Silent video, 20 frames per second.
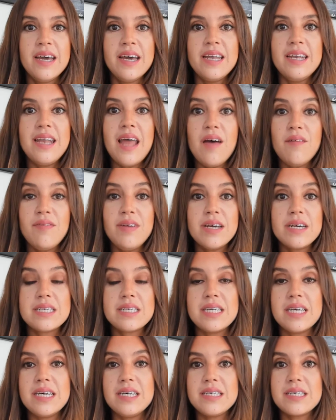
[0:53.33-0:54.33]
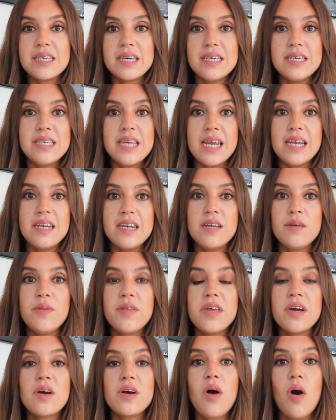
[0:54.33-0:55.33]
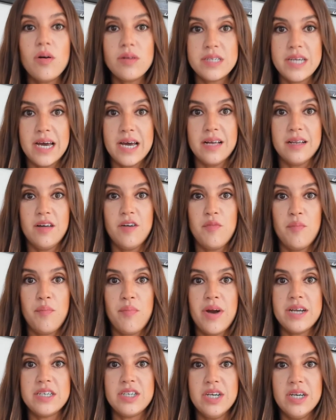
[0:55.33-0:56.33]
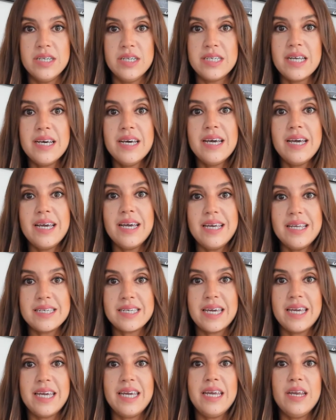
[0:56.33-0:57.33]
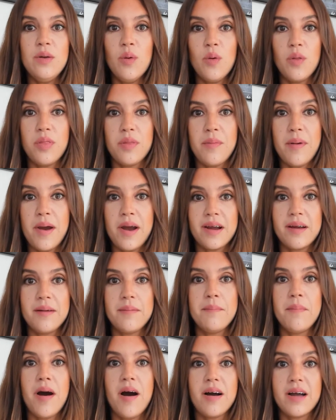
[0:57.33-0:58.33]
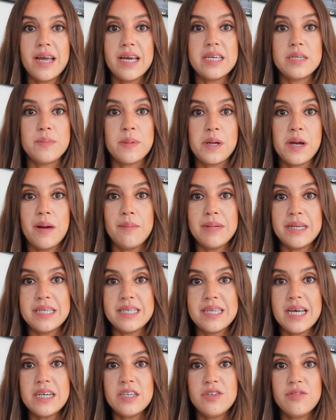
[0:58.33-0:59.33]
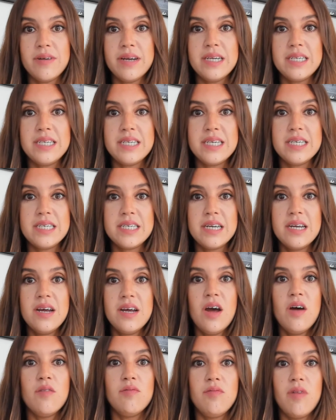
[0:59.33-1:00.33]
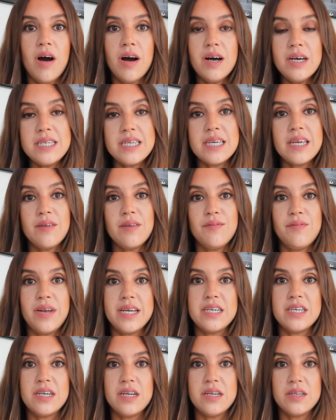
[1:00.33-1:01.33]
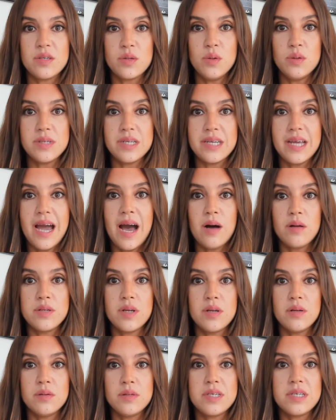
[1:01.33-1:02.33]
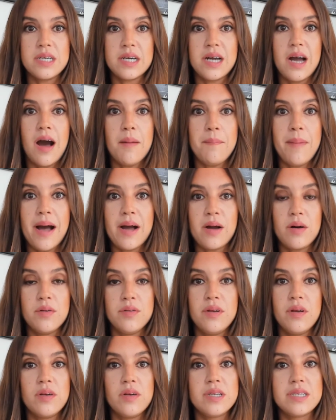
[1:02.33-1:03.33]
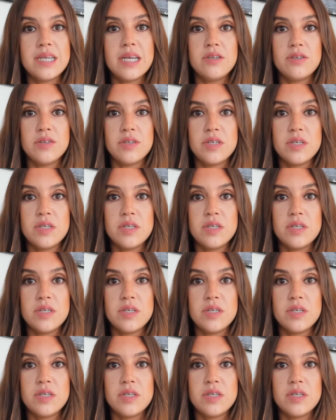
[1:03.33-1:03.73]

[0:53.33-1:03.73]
Netflix is contending with a cocktail of pressures. Its key North American market is becoming saturated, rising inflation is causing households to cut back on non essential